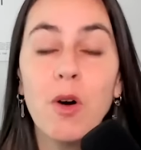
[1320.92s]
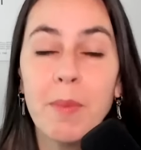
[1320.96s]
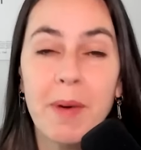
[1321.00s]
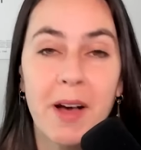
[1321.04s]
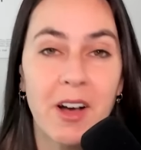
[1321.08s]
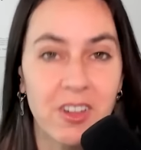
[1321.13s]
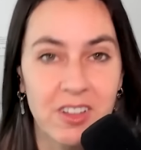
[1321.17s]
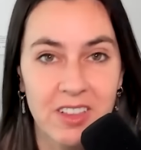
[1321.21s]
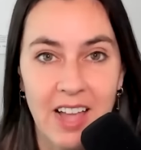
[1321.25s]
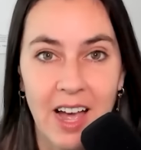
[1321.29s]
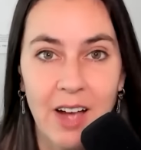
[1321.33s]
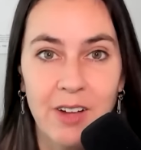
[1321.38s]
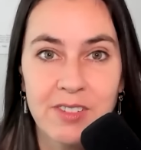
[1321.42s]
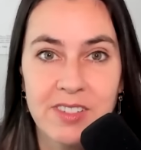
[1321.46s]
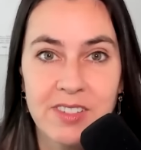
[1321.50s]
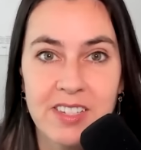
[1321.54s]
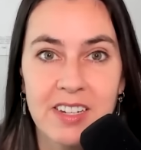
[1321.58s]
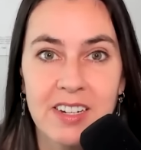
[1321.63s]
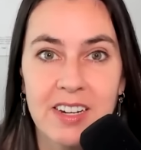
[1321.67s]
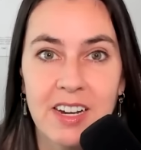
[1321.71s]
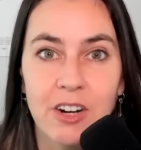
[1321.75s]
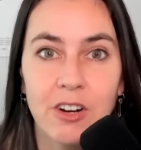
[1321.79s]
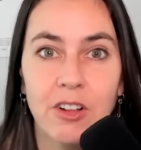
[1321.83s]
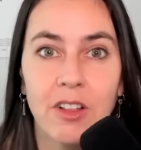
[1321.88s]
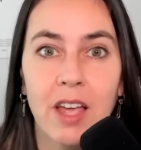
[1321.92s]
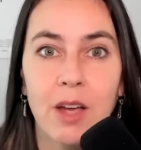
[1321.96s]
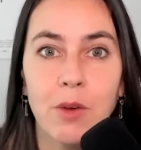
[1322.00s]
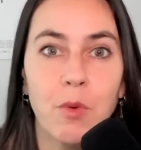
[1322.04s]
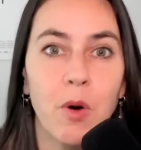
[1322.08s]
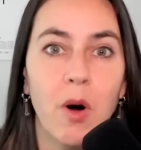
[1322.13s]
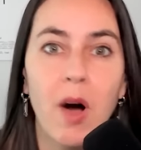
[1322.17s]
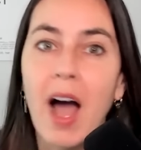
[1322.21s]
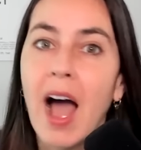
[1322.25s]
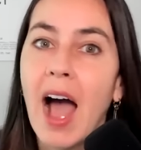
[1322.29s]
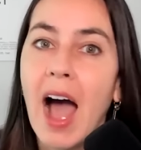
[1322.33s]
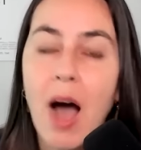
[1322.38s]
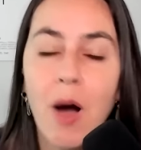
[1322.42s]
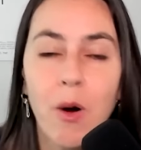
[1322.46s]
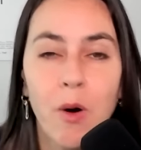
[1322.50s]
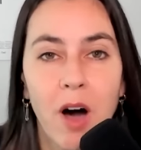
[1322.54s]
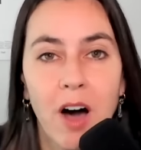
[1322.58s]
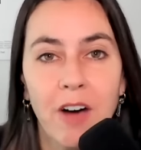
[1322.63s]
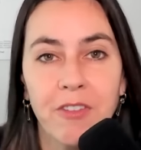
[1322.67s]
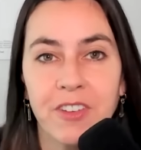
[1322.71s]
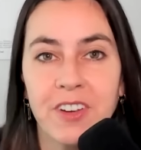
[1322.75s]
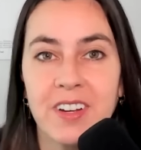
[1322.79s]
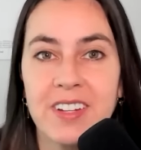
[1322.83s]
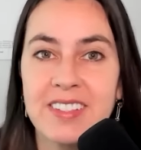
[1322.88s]
about cloud seeding are like, well, how
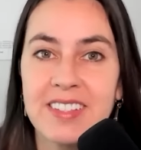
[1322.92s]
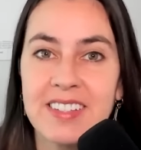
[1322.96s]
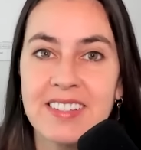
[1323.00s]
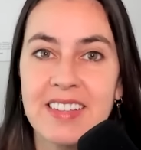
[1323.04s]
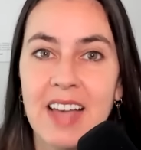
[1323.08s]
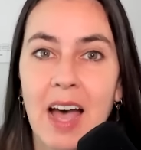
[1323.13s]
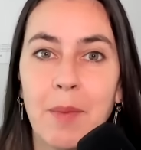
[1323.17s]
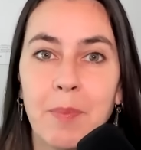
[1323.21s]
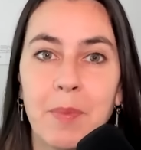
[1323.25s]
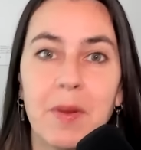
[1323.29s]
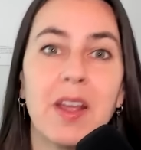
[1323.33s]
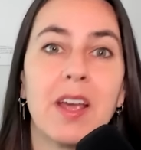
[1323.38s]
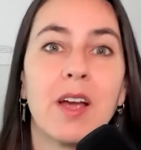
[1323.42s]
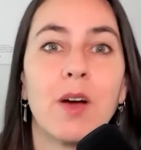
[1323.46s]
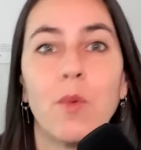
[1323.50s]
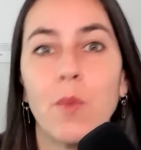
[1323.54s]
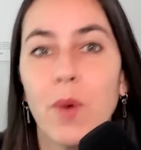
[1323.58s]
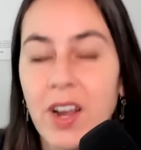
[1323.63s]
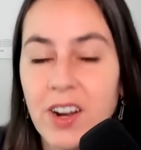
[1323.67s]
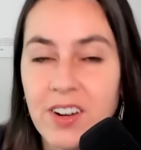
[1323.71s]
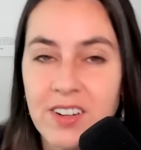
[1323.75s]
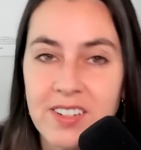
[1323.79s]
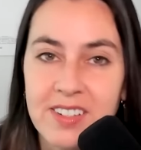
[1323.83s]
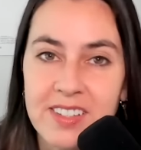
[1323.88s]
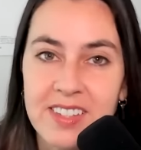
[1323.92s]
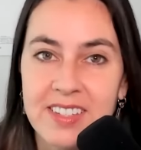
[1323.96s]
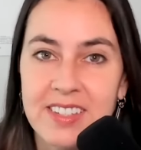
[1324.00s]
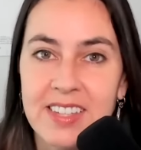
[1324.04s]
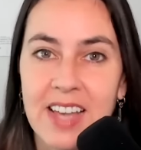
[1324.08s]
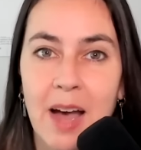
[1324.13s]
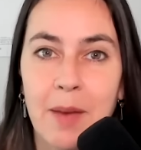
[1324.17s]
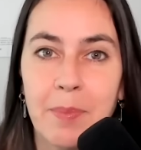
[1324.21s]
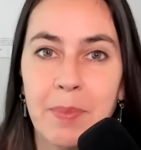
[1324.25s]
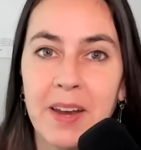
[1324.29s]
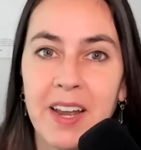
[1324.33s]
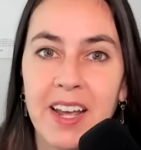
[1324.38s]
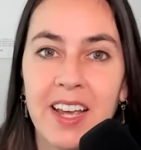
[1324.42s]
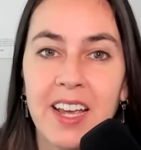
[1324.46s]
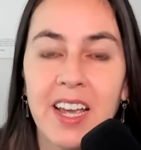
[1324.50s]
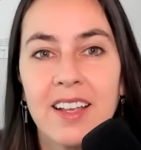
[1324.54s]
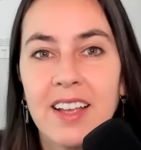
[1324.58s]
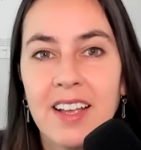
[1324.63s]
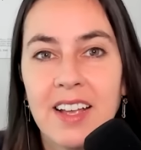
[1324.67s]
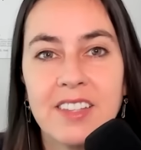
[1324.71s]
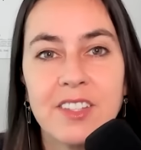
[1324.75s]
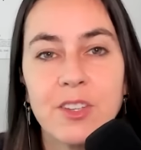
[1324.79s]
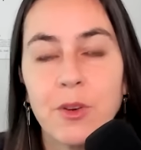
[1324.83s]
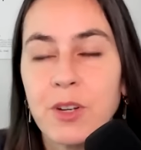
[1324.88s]
often is this happening? Where is this happening?
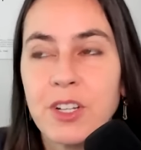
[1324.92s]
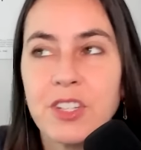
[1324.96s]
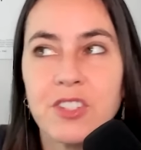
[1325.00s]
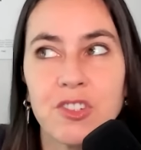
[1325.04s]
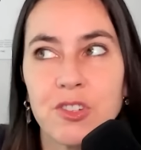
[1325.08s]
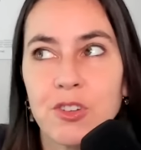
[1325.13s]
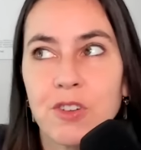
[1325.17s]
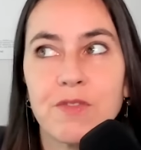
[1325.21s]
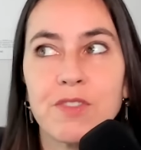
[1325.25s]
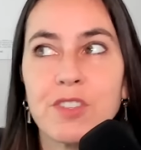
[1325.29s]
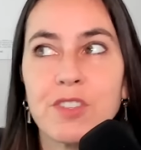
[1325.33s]
And so it sort of